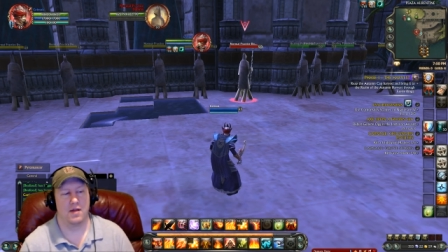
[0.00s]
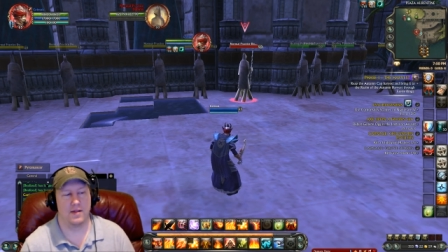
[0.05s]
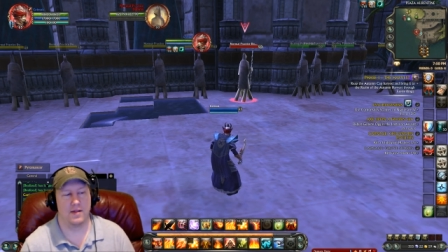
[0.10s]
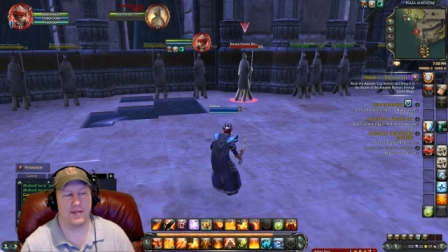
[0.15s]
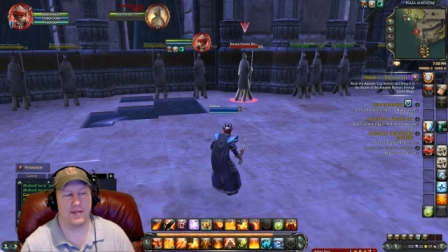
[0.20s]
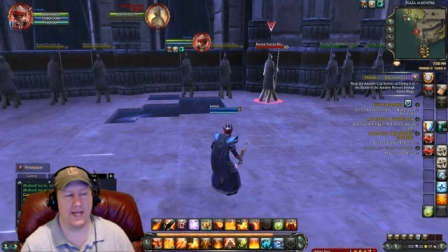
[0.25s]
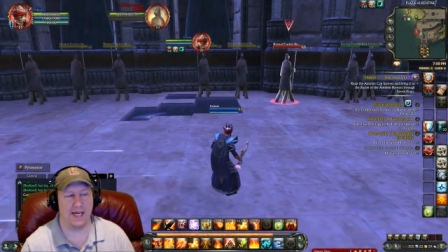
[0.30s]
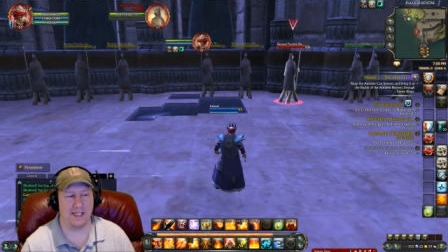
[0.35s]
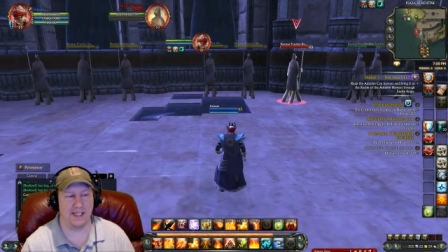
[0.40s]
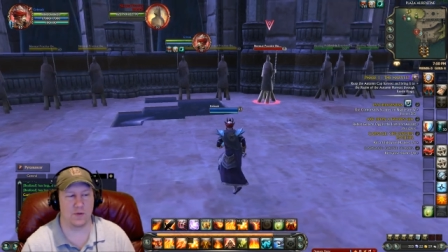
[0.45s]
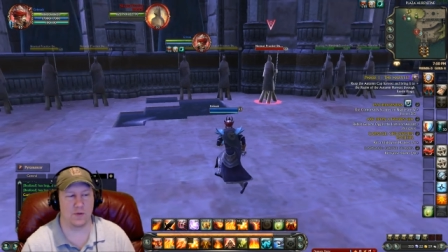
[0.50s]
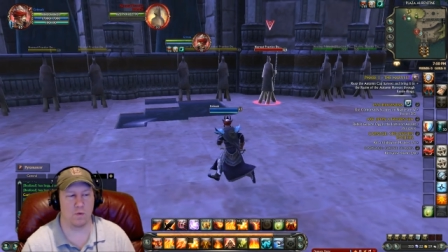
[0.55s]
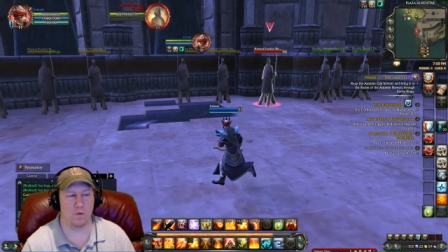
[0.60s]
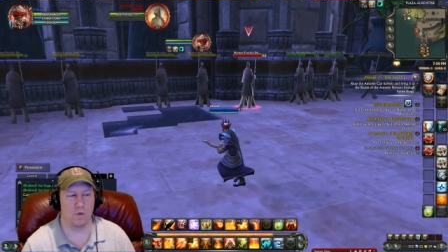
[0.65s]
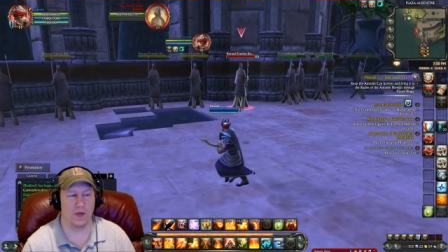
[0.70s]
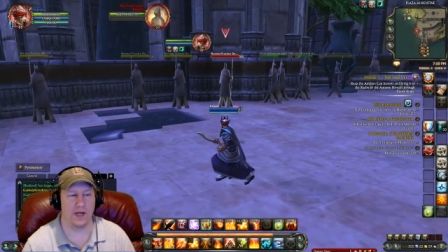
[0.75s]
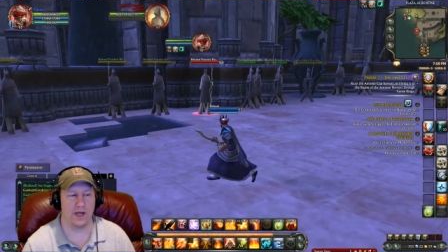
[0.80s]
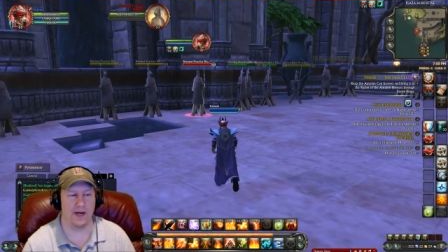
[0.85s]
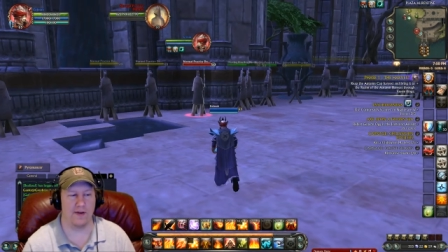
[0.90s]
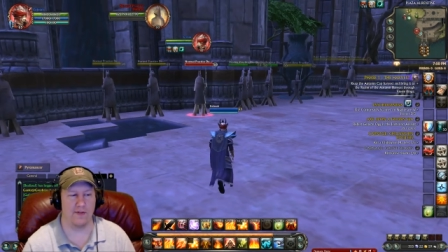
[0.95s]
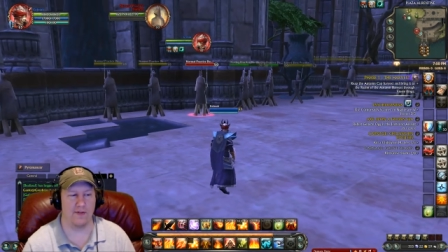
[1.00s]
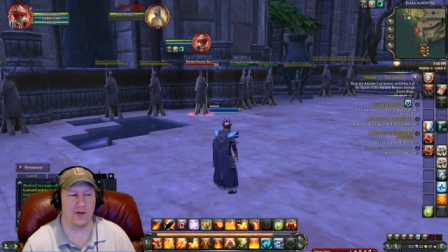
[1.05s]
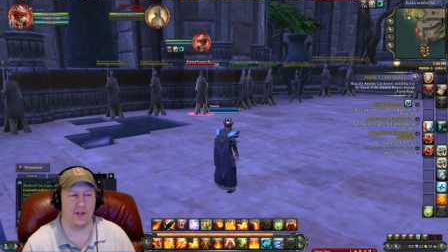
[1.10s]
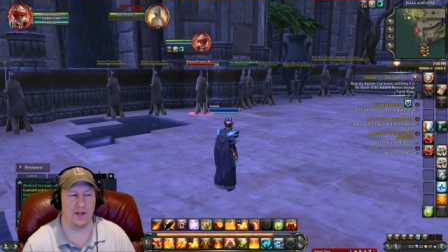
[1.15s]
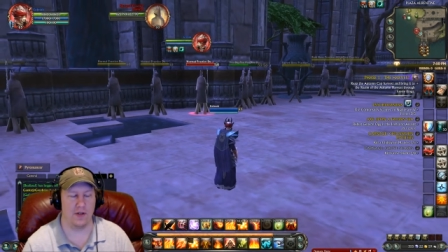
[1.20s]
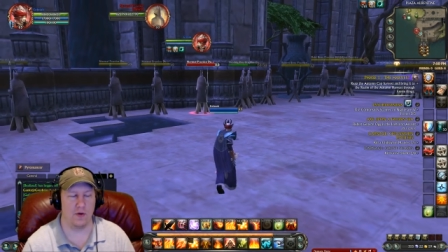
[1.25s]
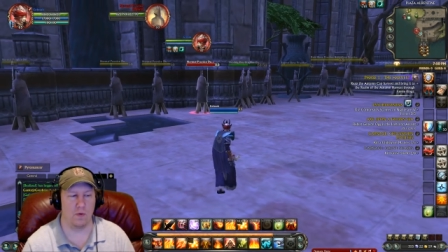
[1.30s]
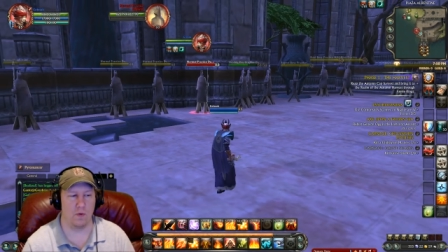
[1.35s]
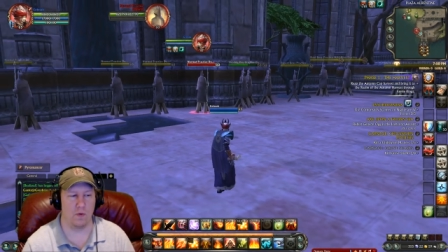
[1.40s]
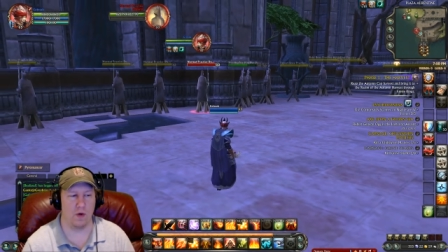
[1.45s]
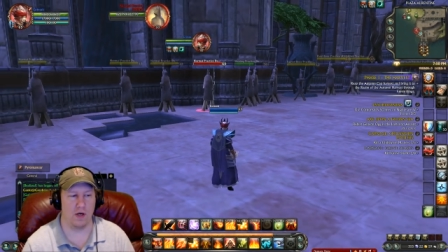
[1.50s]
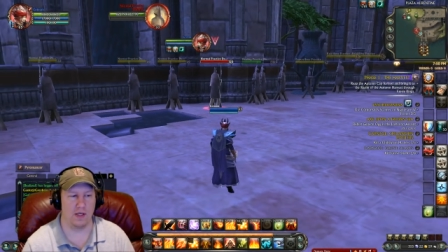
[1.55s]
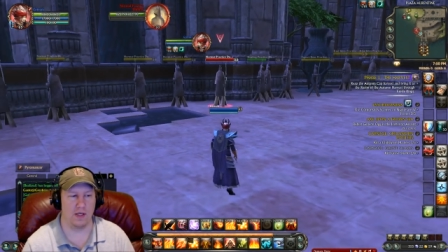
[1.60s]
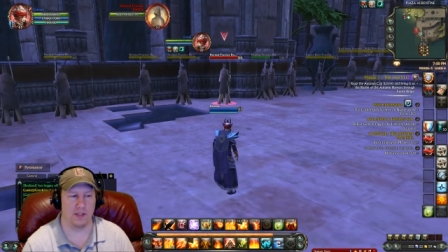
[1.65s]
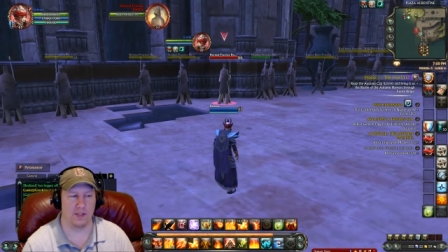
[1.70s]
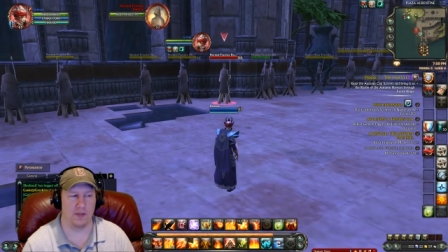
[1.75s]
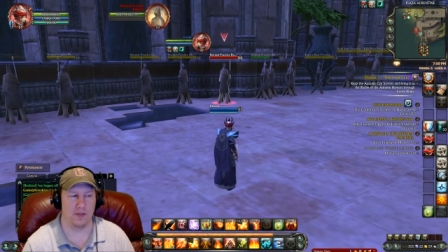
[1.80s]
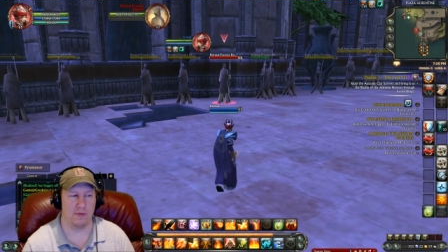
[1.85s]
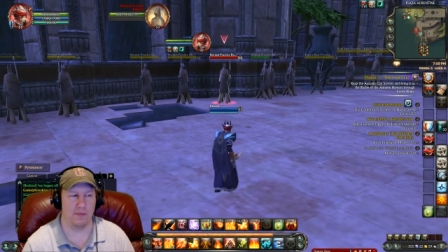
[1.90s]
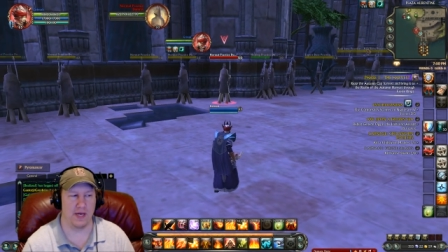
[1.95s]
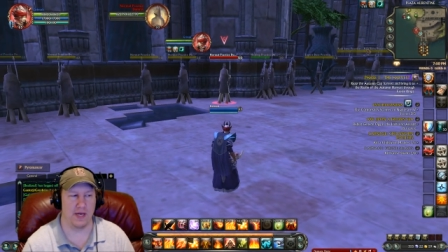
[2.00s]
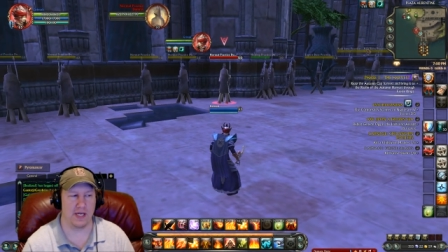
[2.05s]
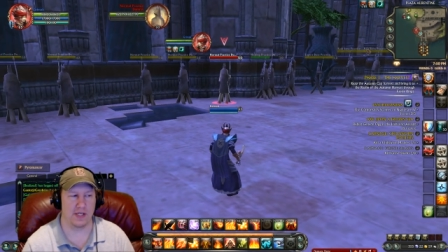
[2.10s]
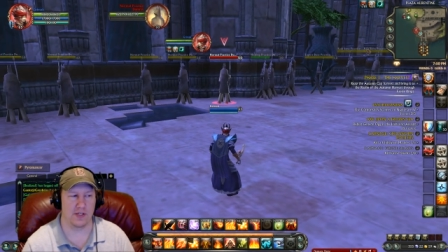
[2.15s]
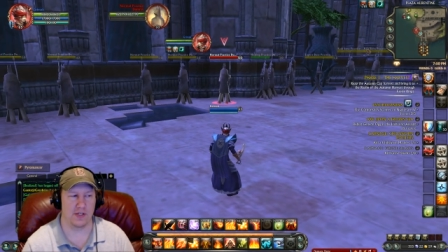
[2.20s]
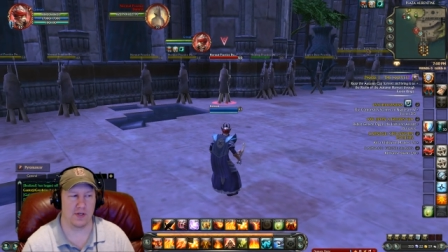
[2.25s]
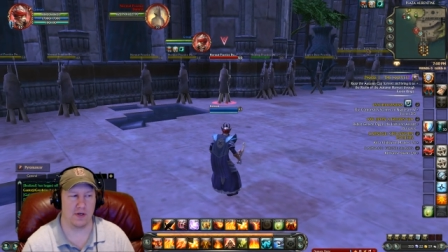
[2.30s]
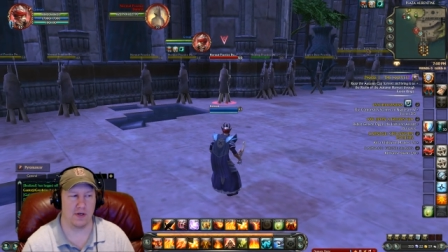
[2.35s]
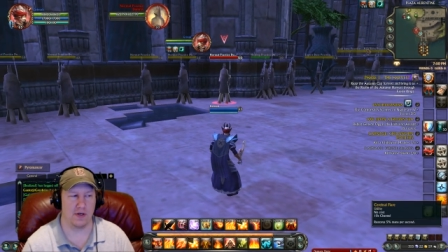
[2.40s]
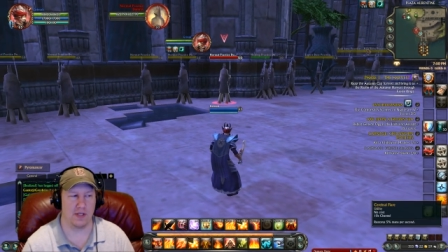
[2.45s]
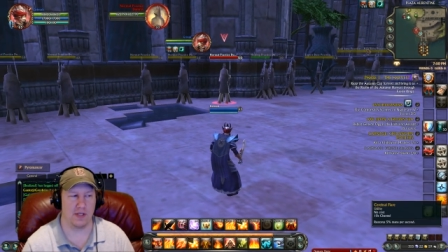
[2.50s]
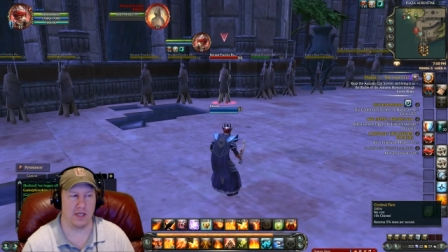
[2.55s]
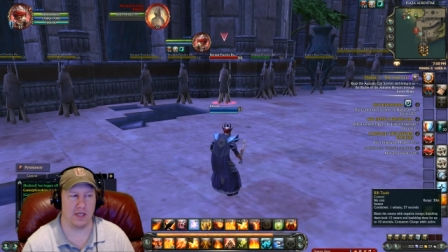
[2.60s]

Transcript: that's whenever you want to make sure